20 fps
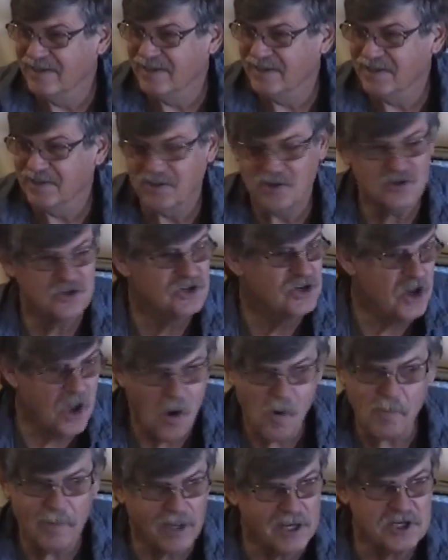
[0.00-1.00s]
There's
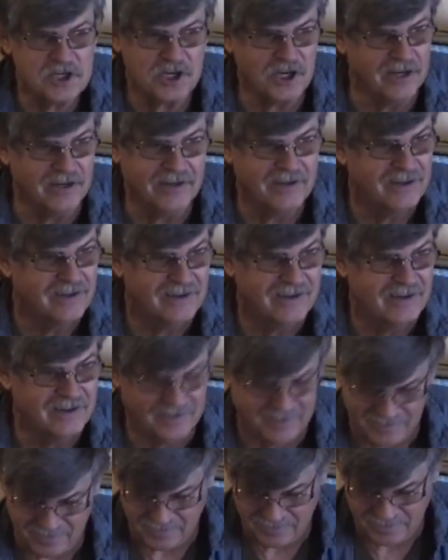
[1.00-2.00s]
no mention
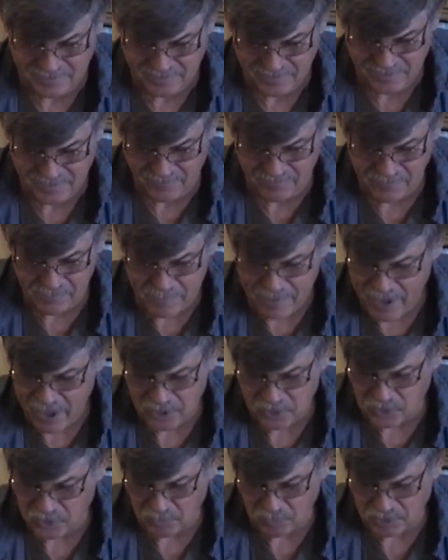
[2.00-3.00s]
of the
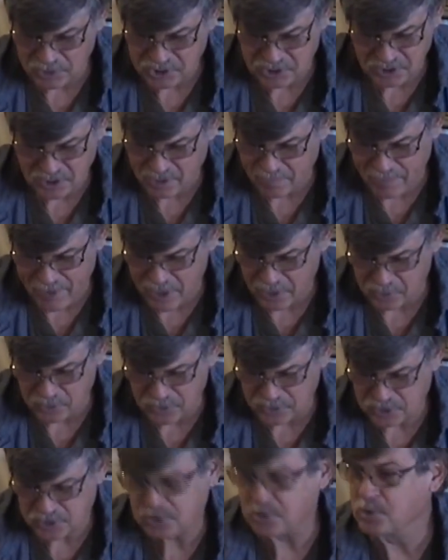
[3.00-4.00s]
manner in which the commander
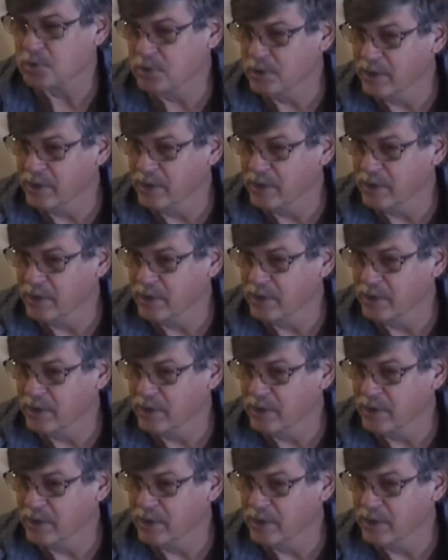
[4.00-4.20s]
had screwed